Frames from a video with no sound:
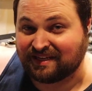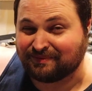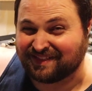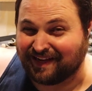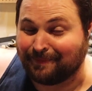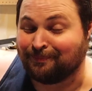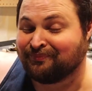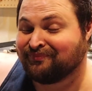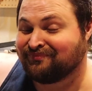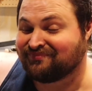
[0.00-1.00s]
same time.
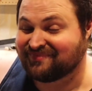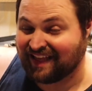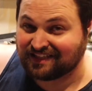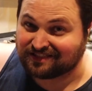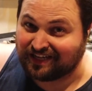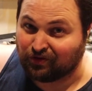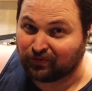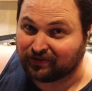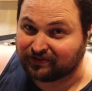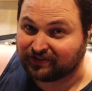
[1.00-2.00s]
That's not
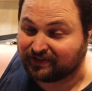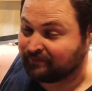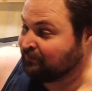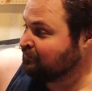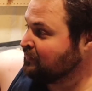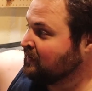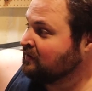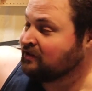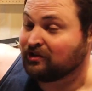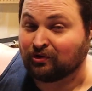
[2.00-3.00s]
real good.
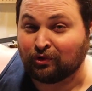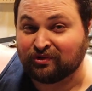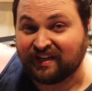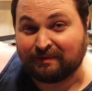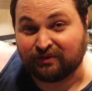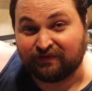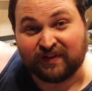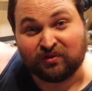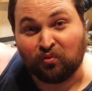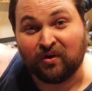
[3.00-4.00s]
You're only able to
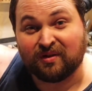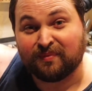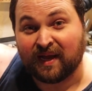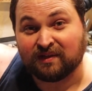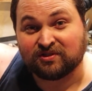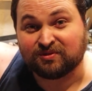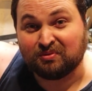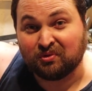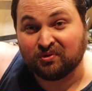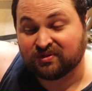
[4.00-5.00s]
fit the one pound
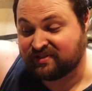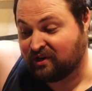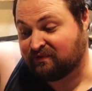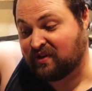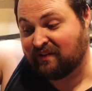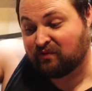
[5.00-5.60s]
spools. Now, if you